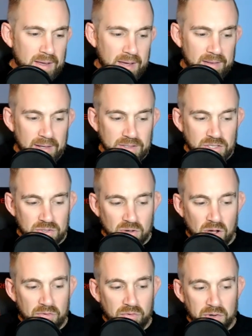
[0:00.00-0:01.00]
and then just
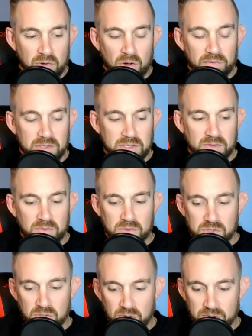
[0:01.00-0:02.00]
offering all of these
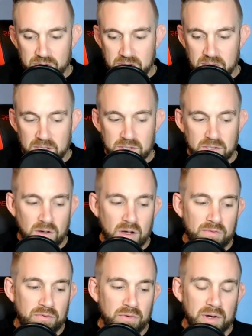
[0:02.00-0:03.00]
different services,
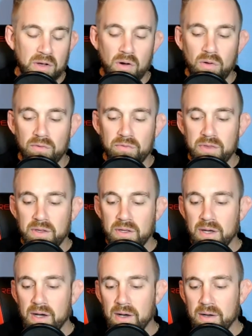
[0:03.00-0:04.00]
offering all of
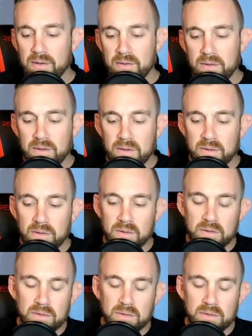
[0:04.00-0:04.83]
the uh, you know